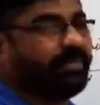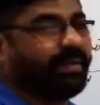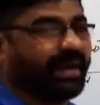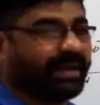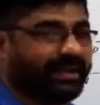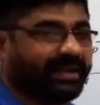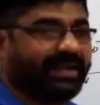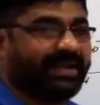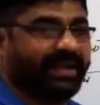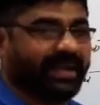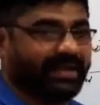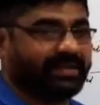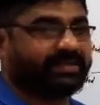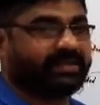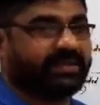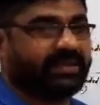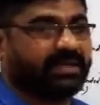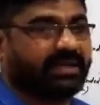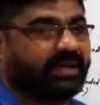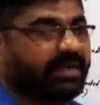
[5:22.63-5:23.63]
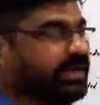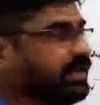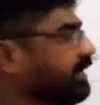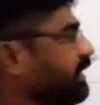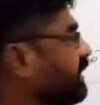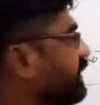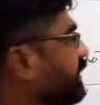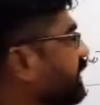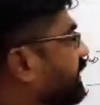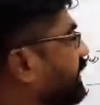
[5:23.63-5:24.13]
bacteria,
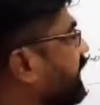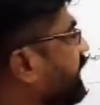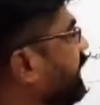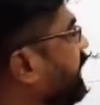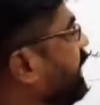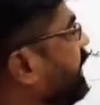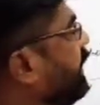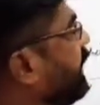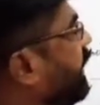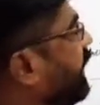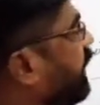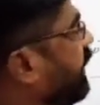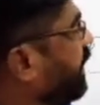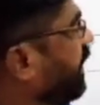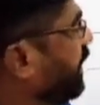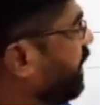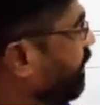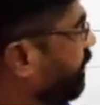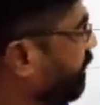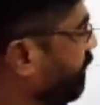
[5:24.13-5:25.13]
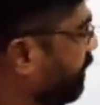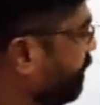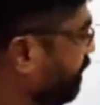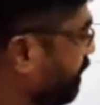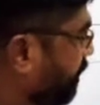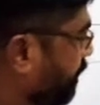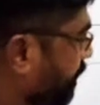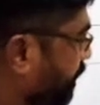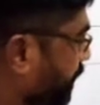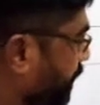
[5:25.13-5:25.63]
they have
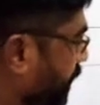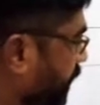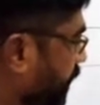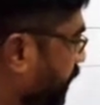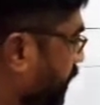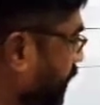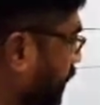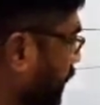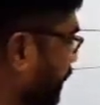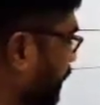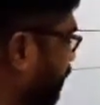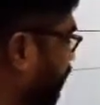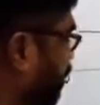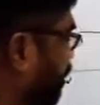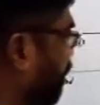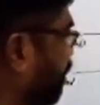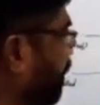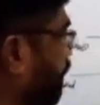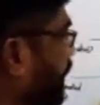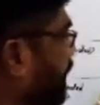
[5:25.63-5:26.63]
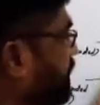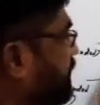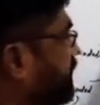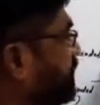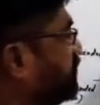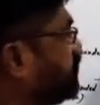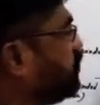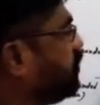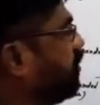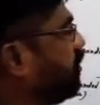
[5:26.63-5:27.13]
not
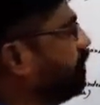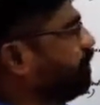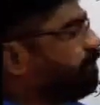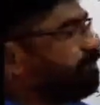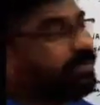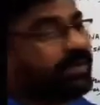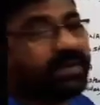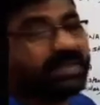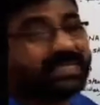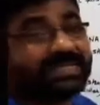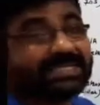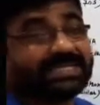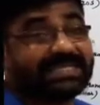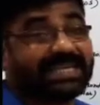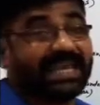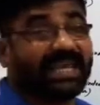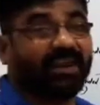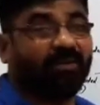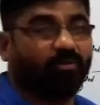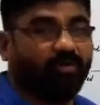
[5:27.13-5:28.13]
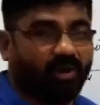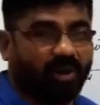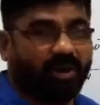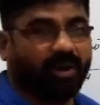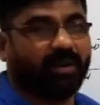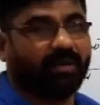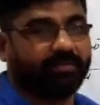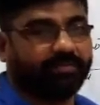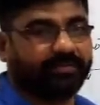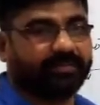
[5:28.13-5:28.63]
presence of cell
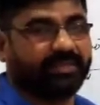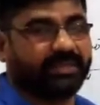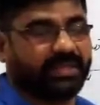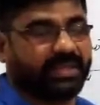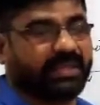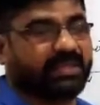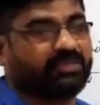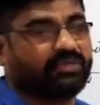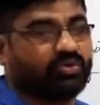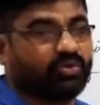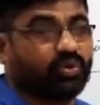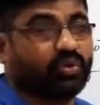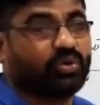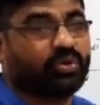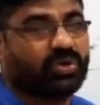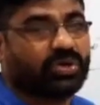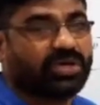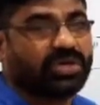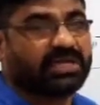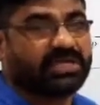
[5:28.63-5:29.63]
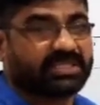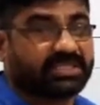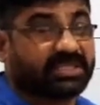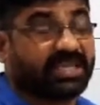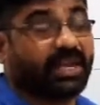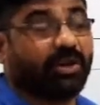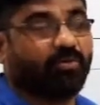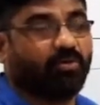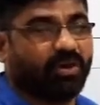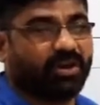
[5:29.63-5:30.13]
wall. There is no
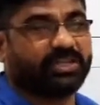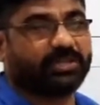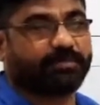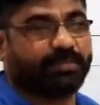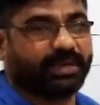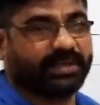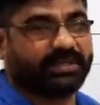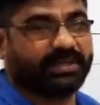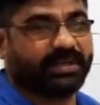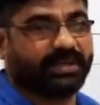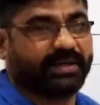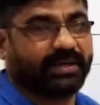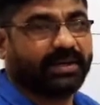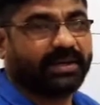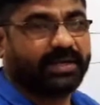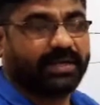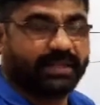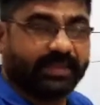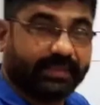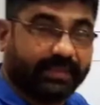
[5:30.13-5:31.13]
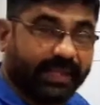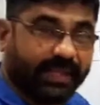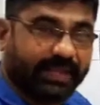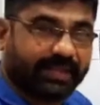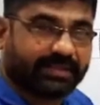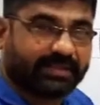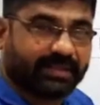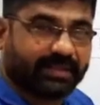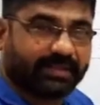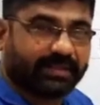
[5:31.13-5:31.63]
cell wall is present. There
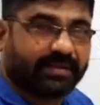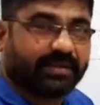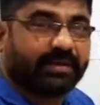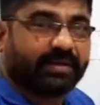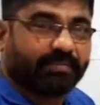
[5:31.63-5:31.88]
is the